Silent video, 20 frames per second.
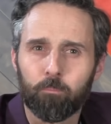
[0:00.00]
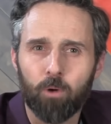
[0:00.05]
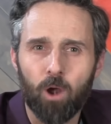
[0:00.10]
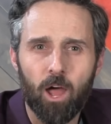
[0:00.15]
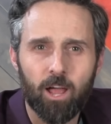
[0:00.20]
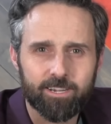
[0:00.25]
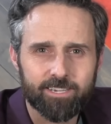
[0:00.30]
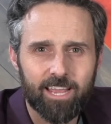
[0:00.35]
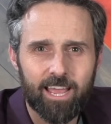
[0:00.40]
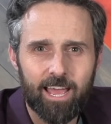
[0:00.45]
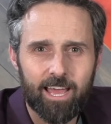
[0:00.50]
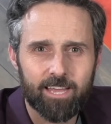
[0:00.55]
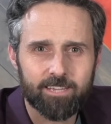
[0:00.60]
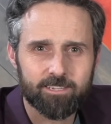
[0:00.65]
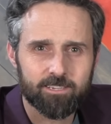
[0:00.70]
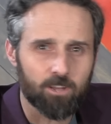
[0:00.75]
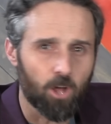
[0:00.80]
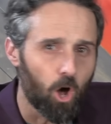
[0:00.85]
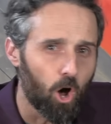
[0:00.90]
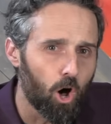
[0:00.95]

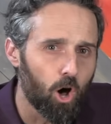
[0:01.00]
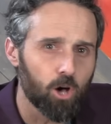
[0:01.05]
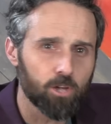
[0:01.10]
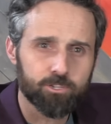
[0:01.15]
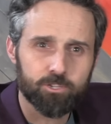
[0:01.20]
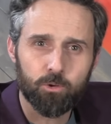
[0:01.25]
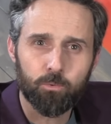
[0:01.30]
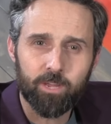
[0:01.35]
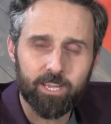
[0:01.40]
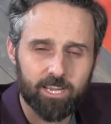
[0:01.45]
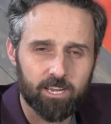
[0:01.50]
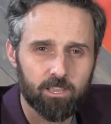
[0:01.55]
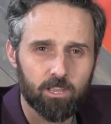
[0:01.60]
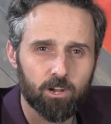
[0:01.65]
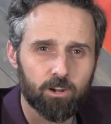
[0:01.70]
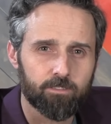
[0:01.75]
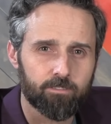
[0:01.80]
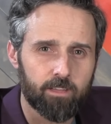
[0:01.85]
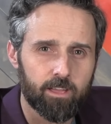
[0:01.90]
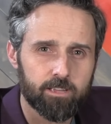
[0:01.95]
broadcast, all so we can
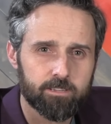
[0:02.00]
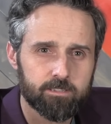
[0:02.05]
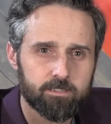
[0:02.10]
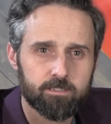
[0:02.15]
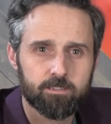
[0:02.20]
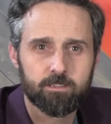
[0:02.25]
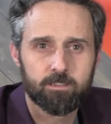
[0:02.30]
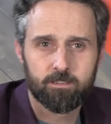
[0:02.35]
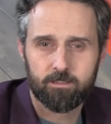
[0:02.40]
learn this.